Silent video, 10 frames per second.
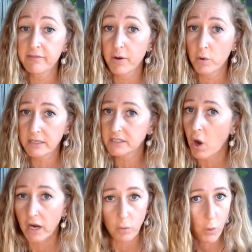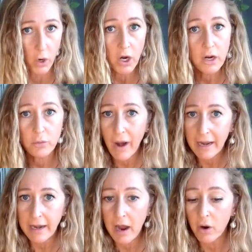focused on work
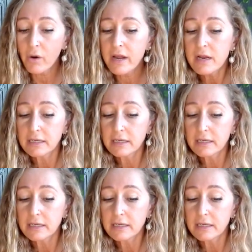right now.